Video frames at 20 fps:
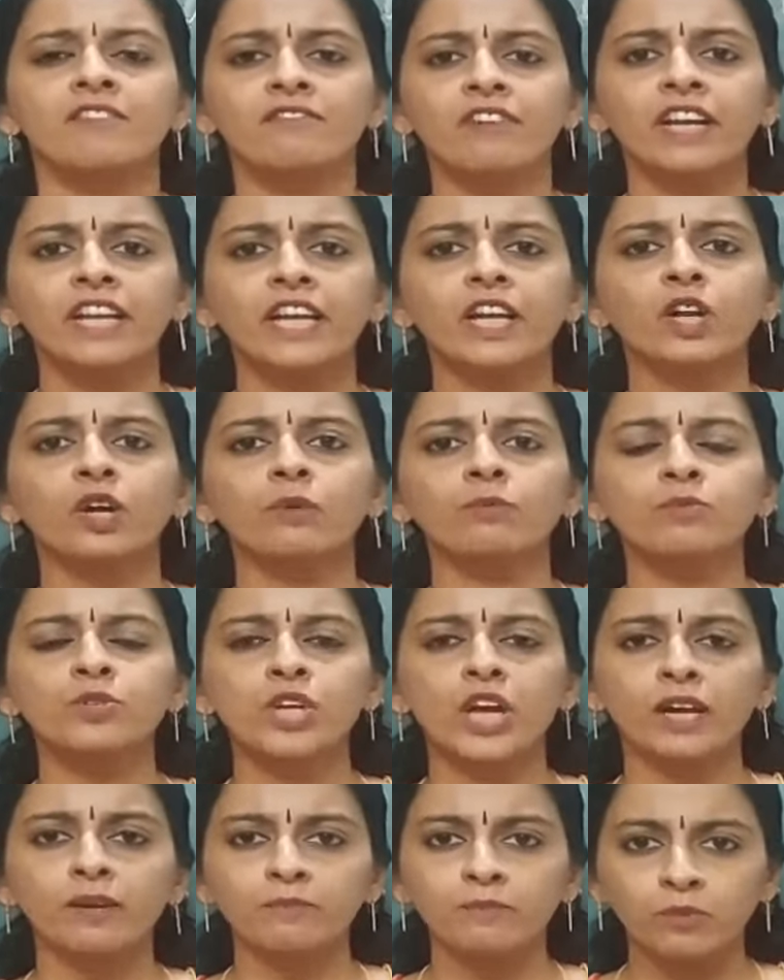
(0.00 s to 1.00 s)
When an
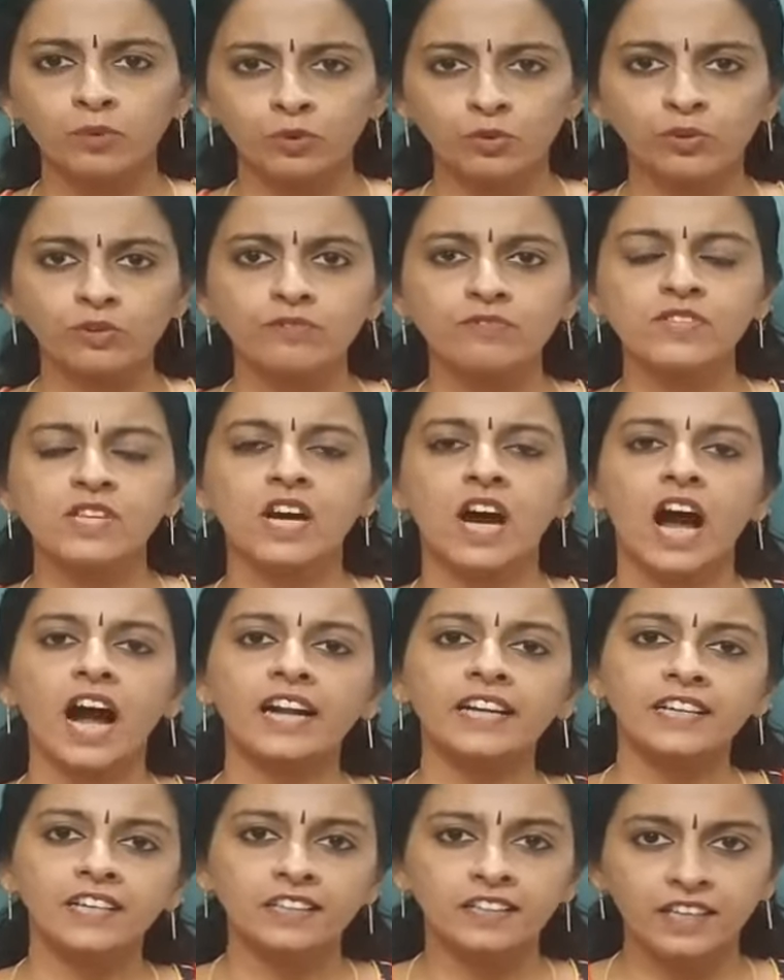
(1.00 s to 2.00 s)
object moves
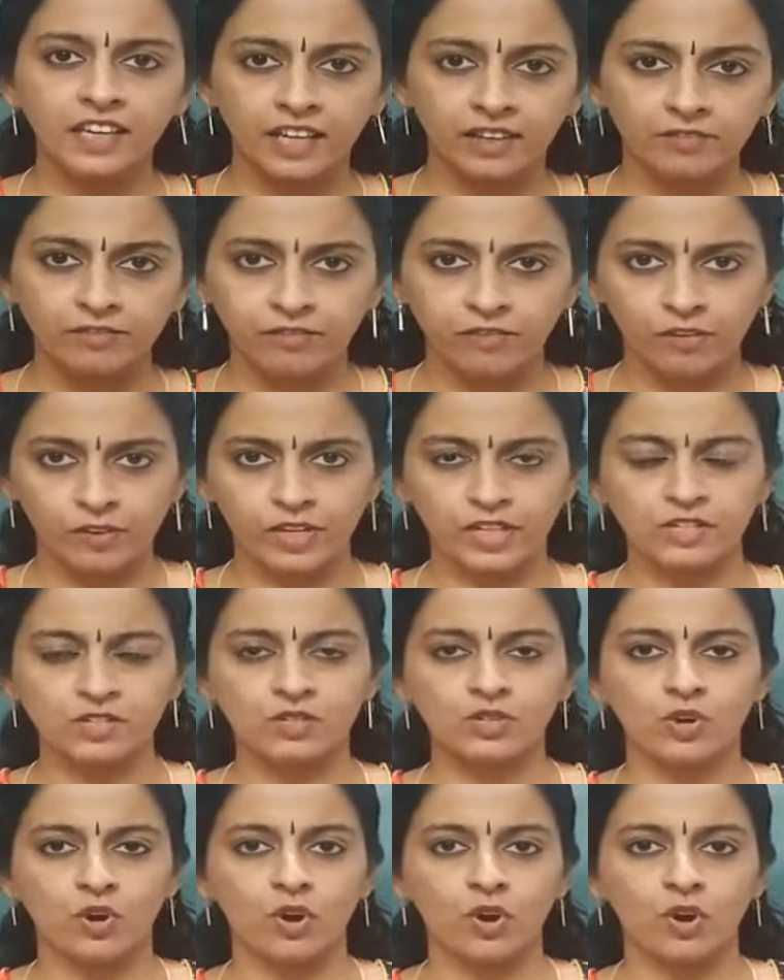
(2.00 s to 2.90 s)
under the influence